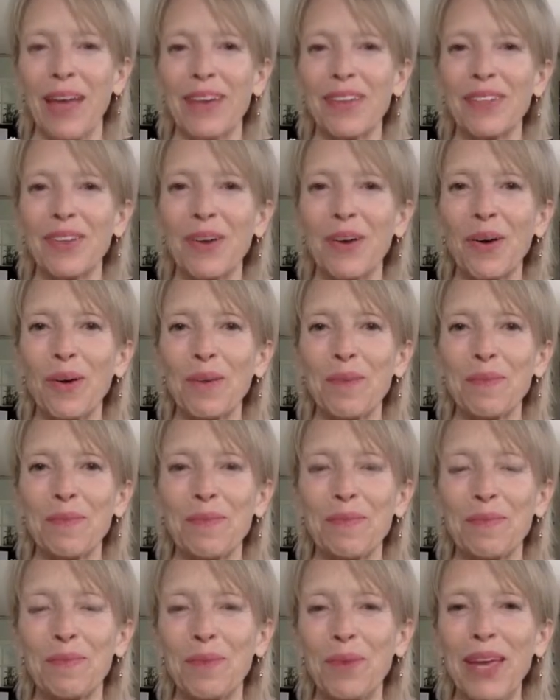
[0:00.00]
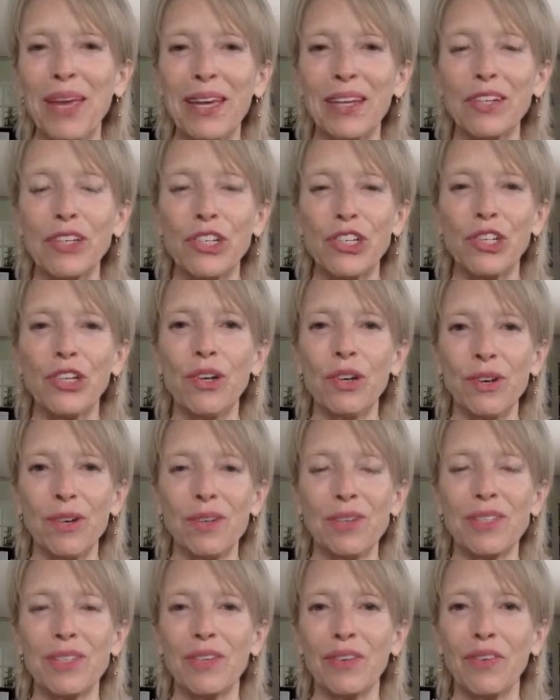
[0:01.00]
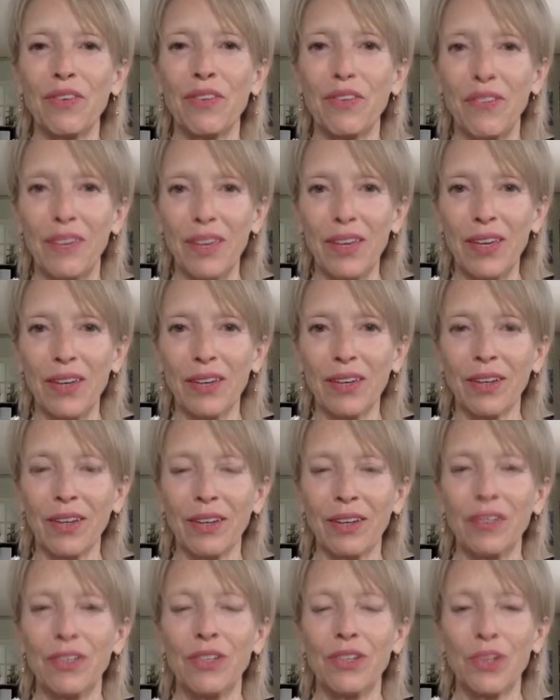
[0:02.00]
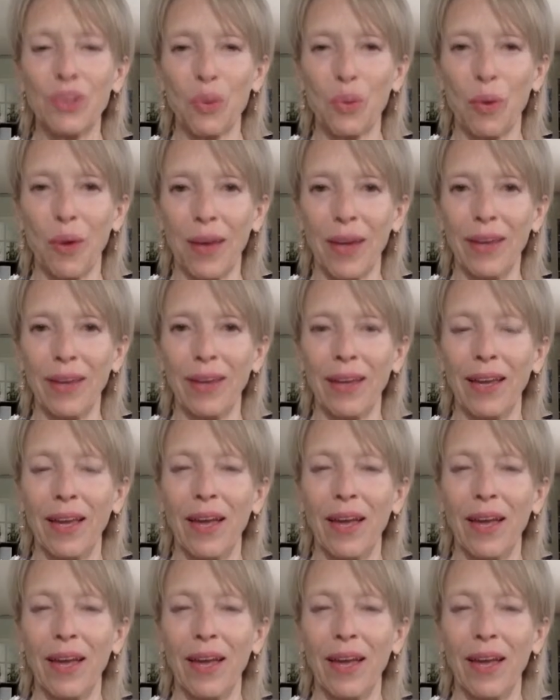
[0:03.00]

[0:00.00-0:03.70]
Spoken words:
So we can choose to feel joy.